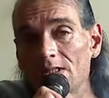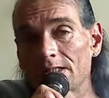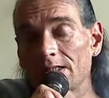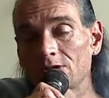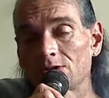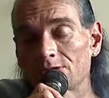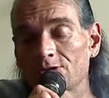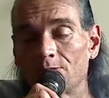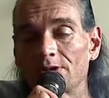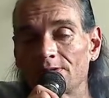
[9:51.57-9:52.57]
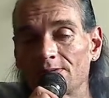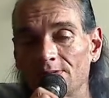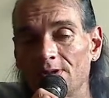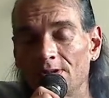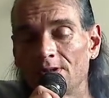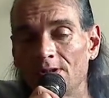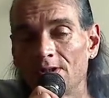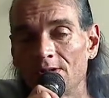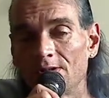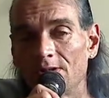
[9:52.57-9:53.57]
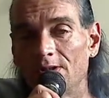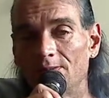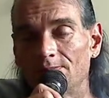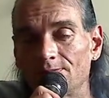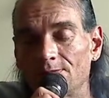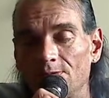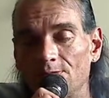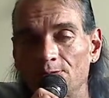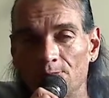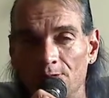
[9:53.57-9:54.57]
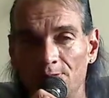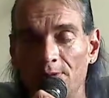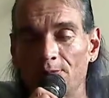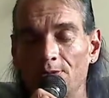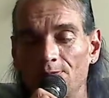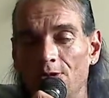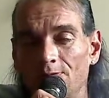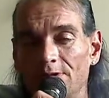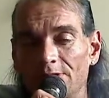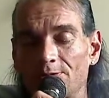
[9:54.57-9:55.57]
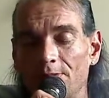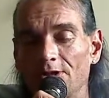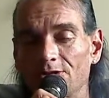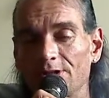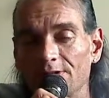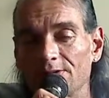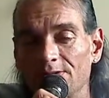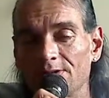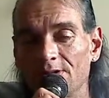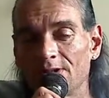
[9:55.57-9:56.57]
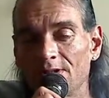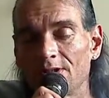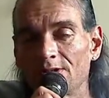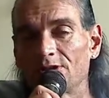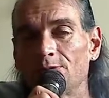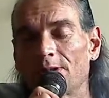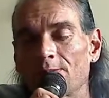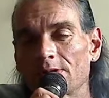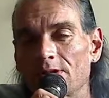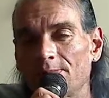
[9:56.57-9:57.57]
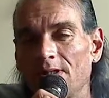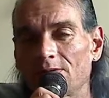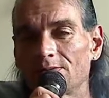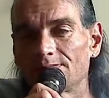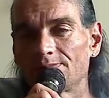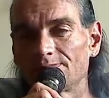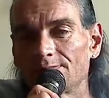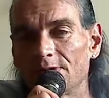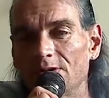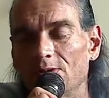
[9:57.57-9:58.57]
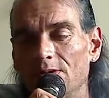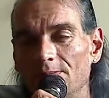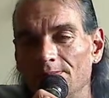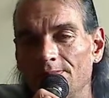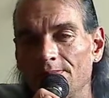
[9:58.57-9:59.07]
I got a call this morning um, from one of the people involved in this project. Said you might want to come out. You know,